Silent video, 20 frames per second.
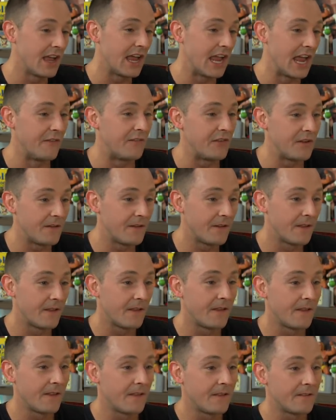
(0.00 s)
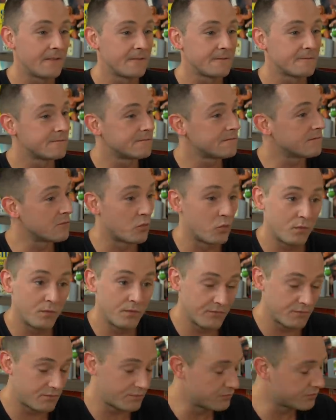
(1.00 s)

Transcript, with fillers: And has courses that he will,